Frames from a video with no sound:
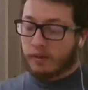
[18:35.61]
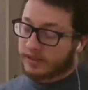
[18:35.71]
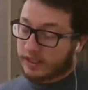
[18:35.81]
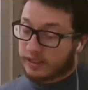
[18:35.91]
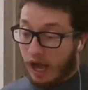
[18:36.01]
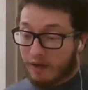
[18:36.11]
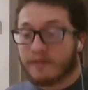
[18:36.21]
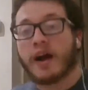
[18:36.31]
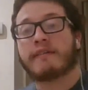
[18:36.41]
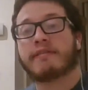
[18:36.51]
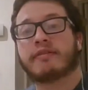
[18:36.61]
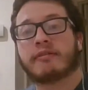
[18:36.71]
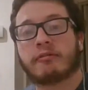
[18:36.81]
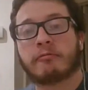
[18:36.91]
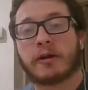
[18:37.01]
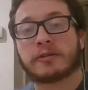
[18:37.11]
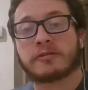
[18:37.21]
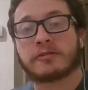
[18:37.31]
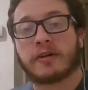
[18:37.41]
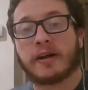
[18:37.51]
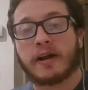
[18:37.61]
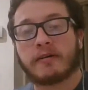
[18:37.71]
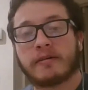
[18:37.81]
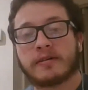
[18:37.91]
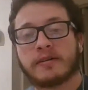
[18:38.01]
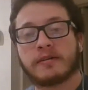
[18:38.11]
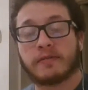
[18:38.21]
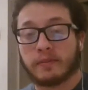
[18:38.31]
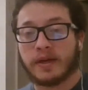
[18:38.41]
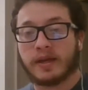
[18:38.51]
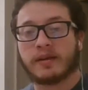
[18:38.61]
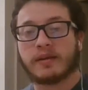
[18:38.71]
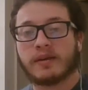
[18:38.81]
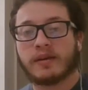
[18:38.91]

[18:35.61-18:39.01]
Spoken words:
would say top 5 wrestlers right now for me.